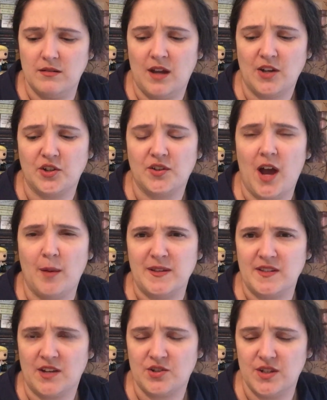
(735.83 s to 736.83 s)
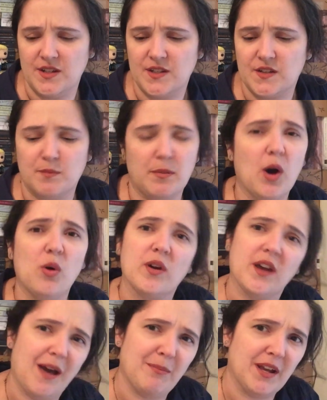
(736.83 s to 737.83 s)
Dr. Thomas actually
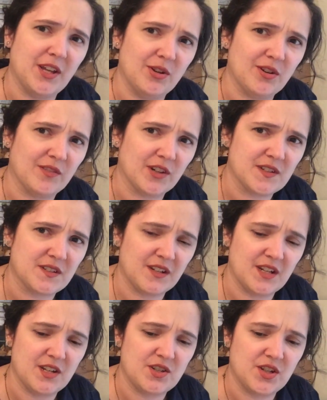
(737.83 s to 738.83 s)
spoke at my university.